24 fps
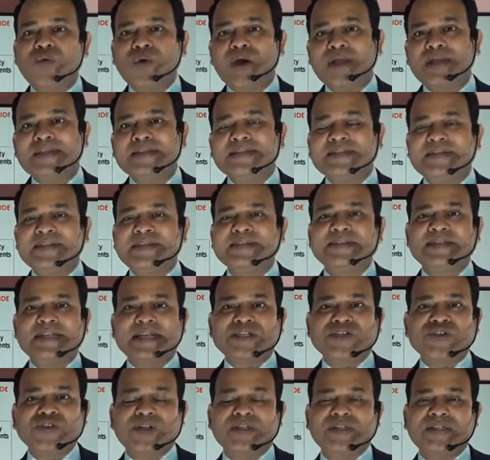what is this
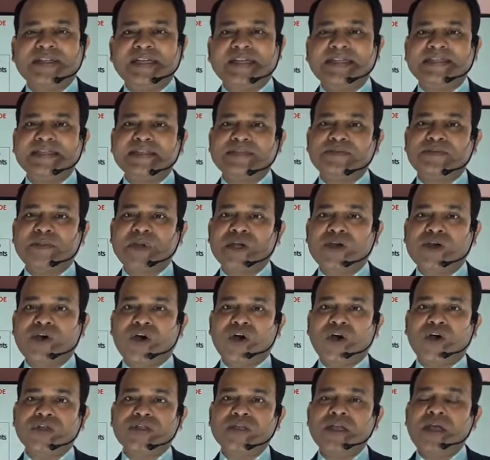actually this is
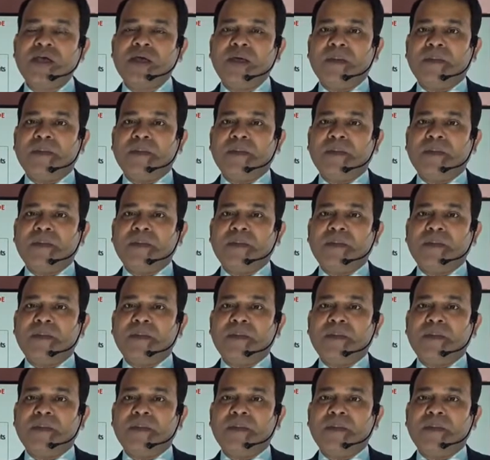because